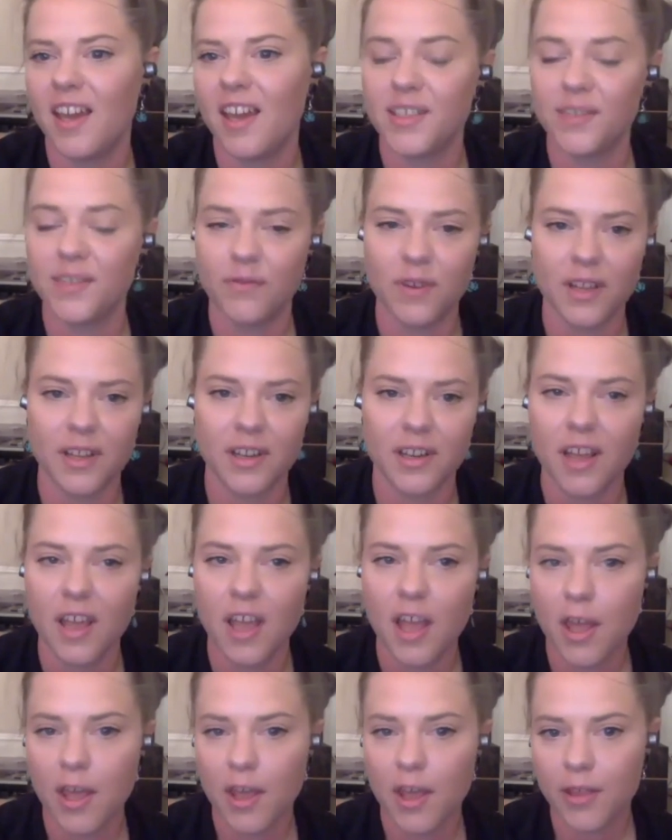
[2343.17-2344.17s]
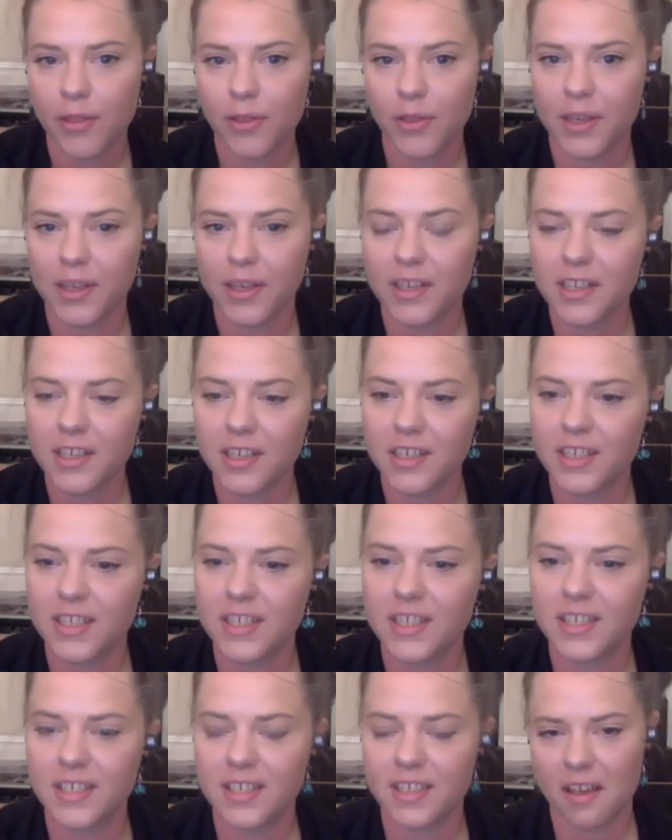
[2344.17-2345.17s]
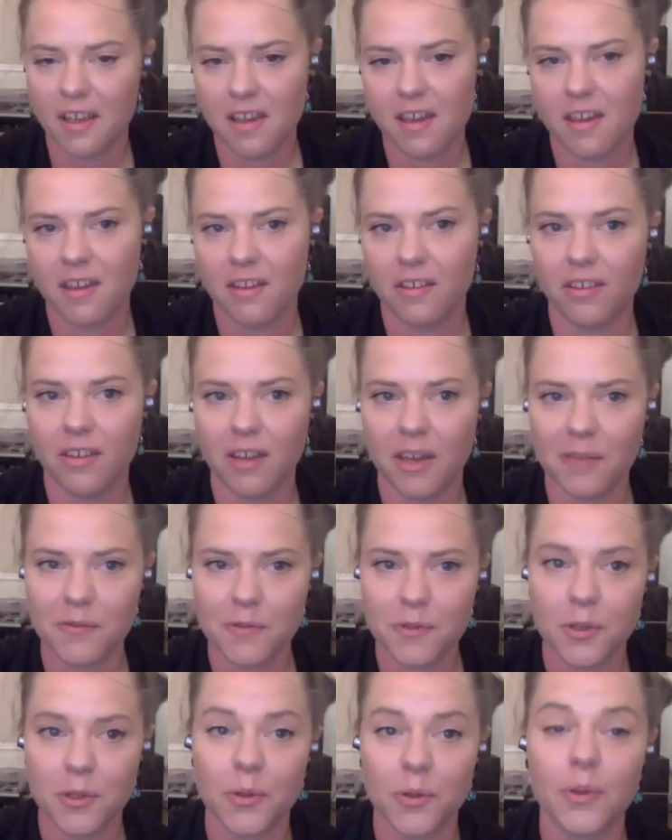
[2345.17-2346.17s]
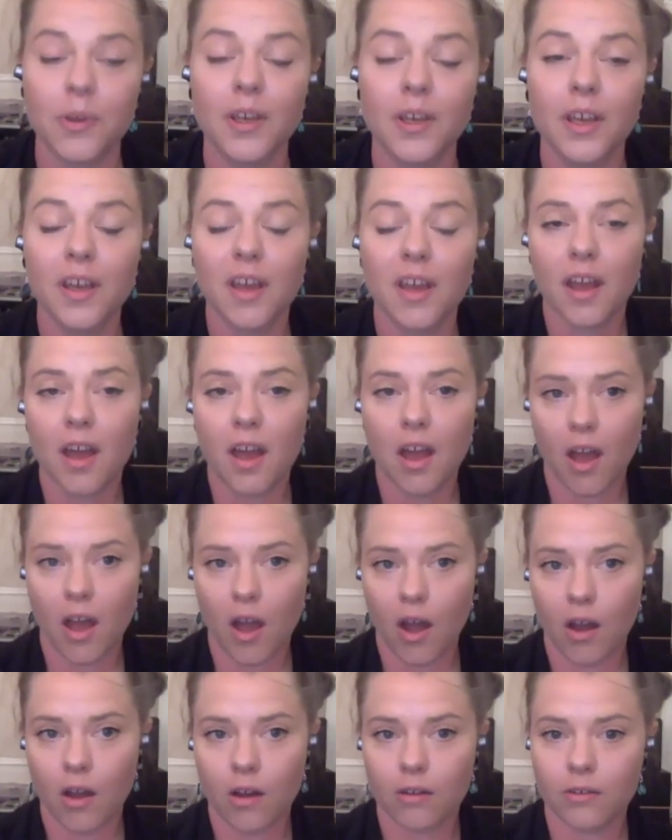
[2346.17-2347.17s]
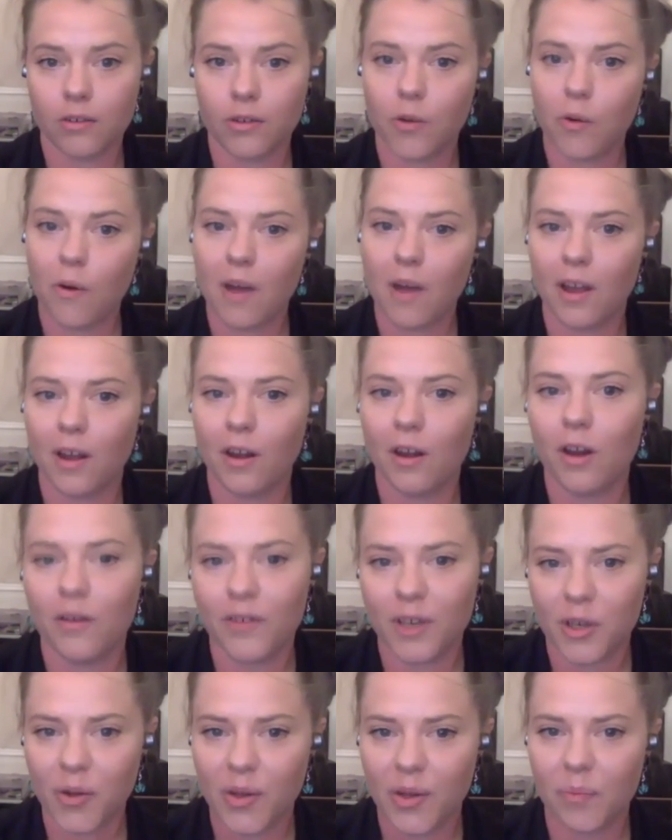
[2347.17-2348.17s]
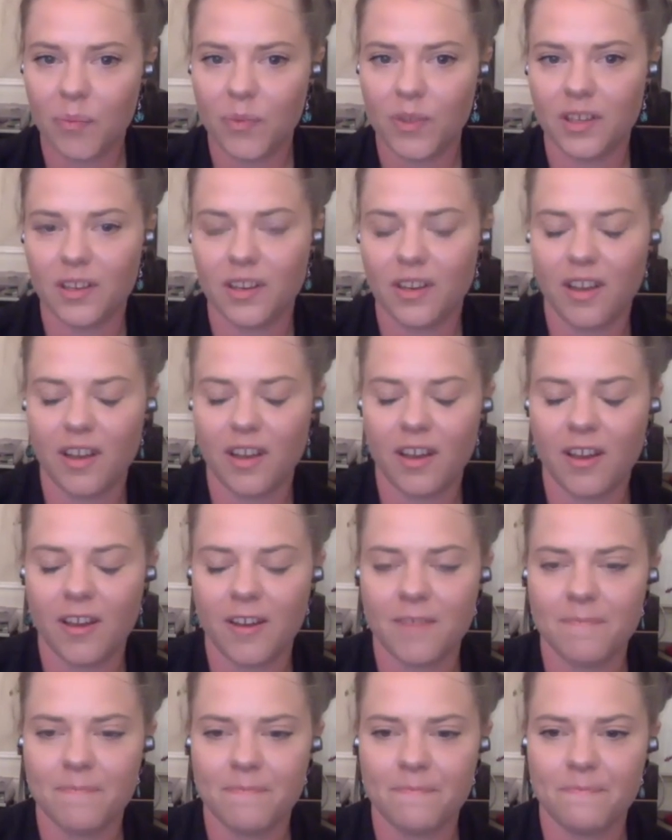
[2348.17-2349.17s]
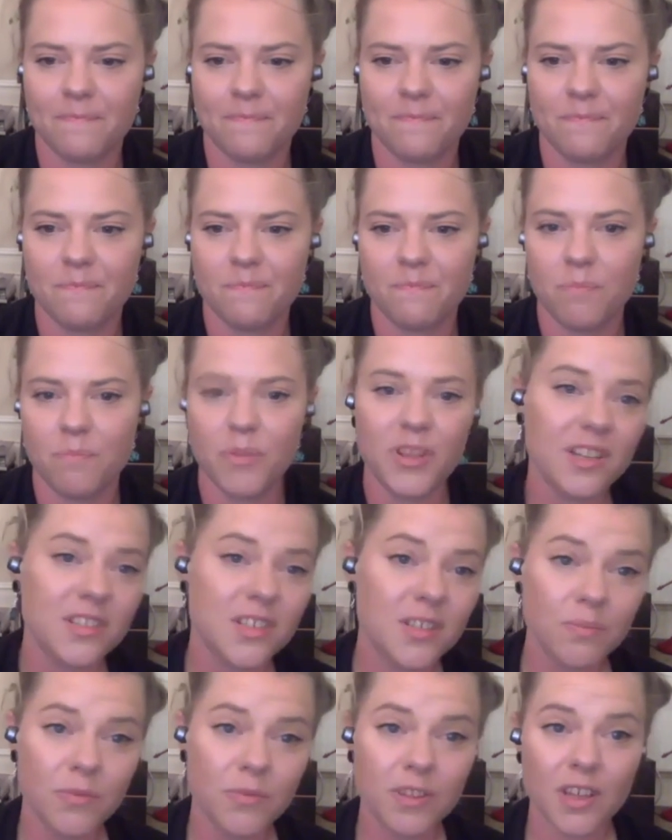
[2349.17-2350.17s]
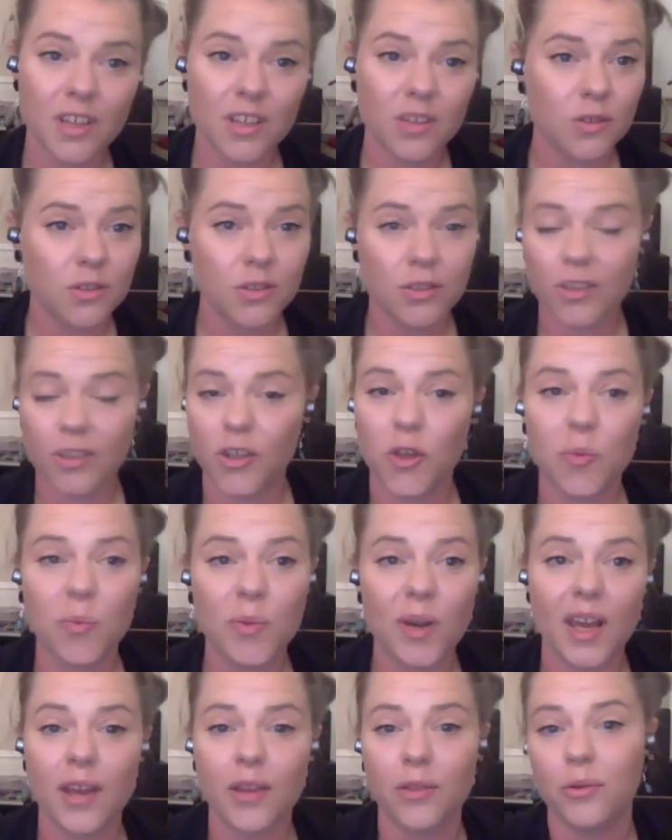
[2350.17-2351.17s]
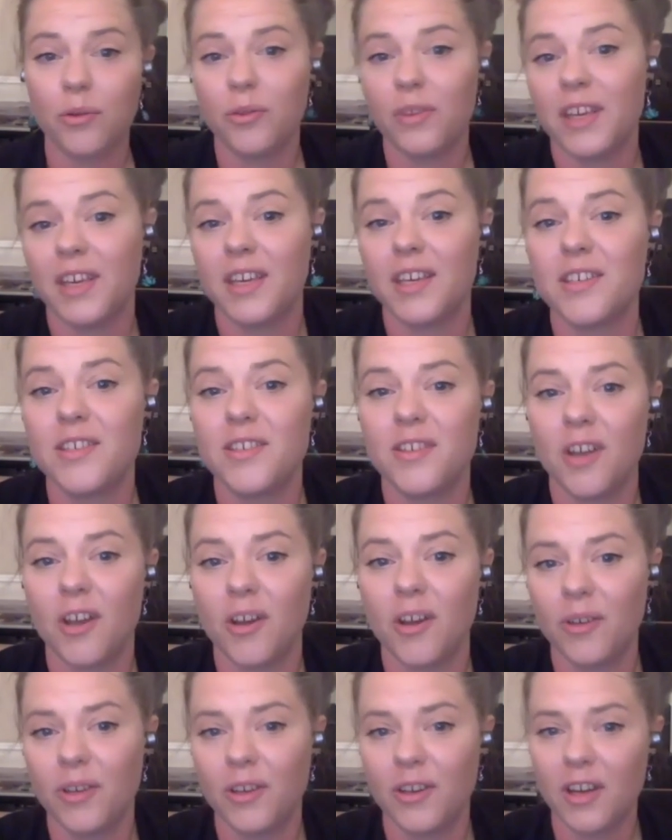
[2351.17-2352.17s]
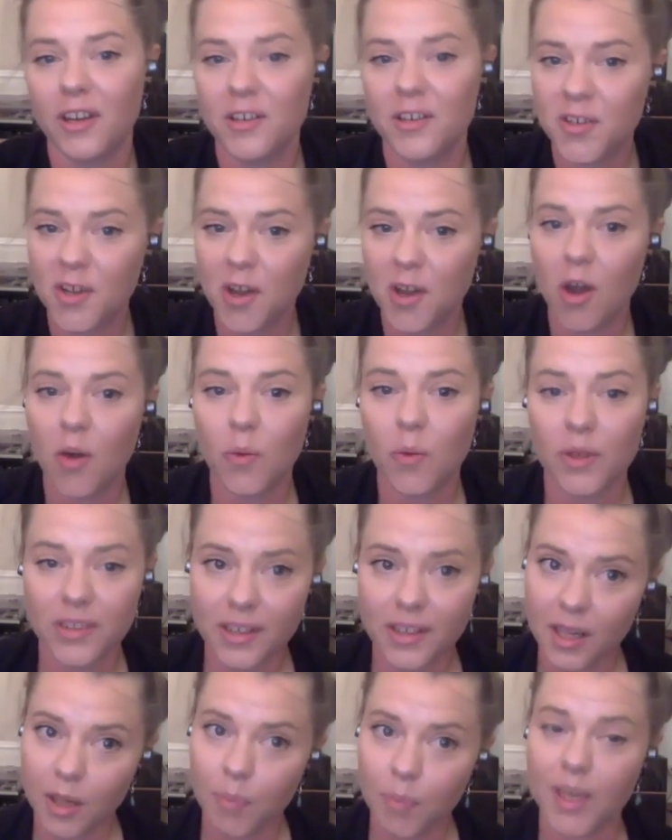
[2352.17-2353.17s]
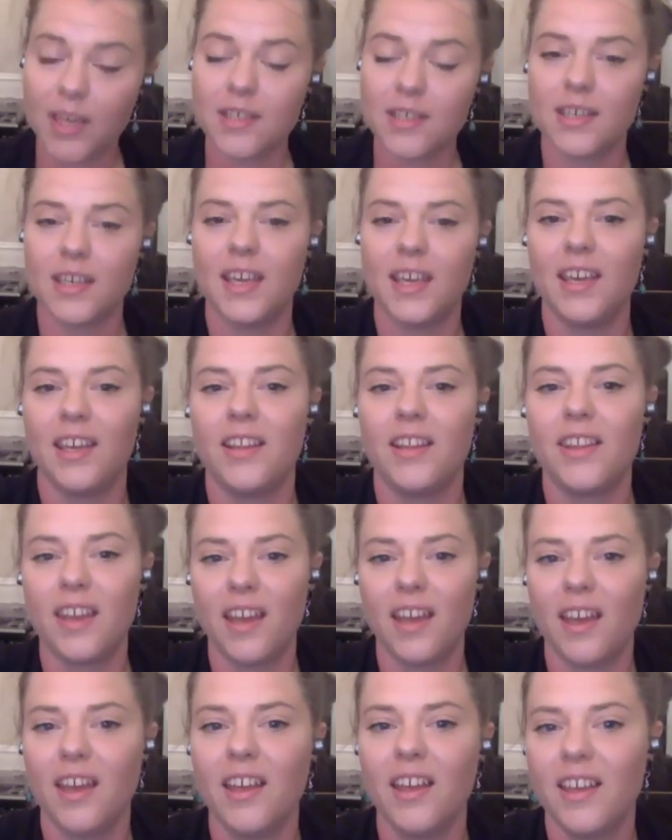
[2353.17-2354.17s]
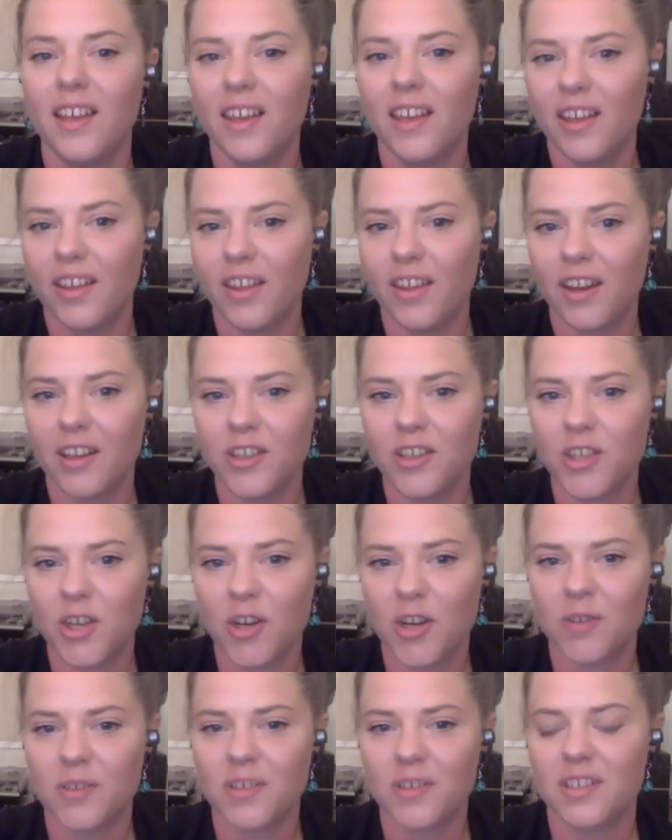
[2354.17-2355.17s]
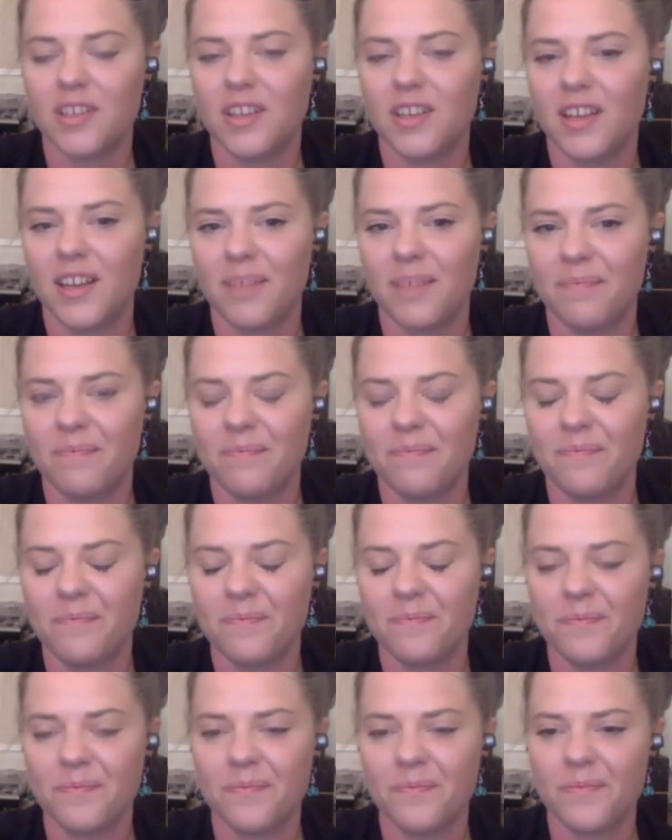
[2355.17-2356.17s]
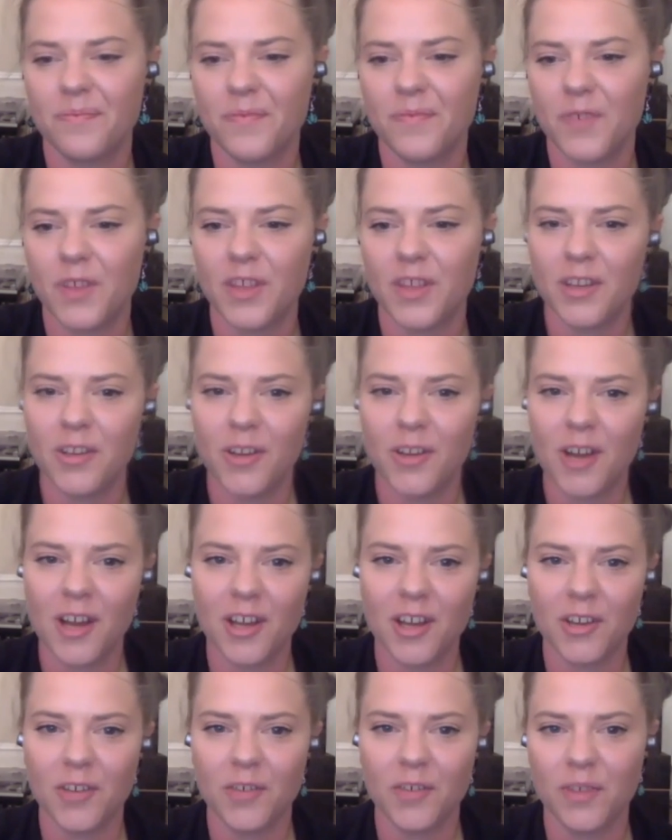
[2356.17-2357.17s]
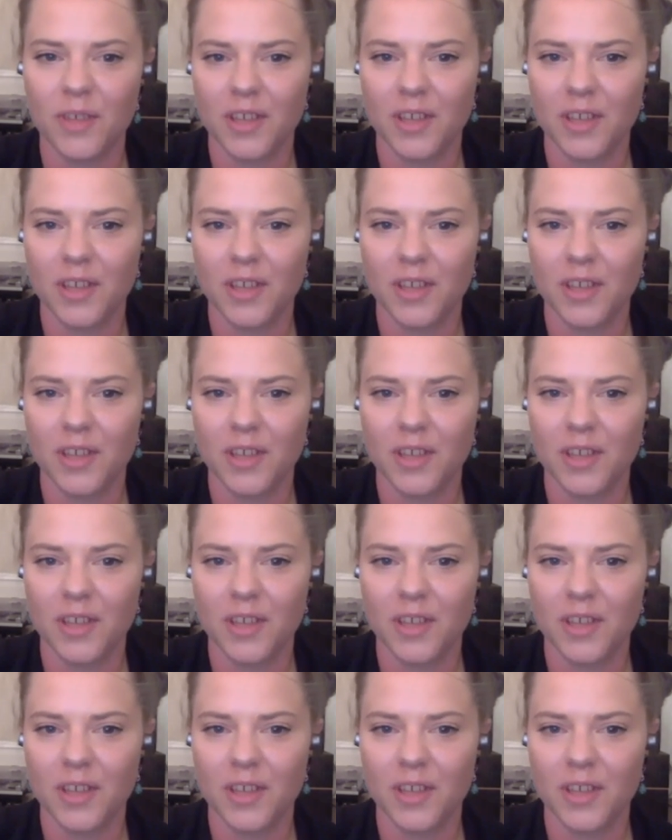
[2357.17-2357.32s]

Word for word: different thickness. Uh, you have to own quite a lot of equipment. Um, But that's something that you just accumulate through the years, you know. You kind of start with the little basic kit there that I showed, and um, and then you kind of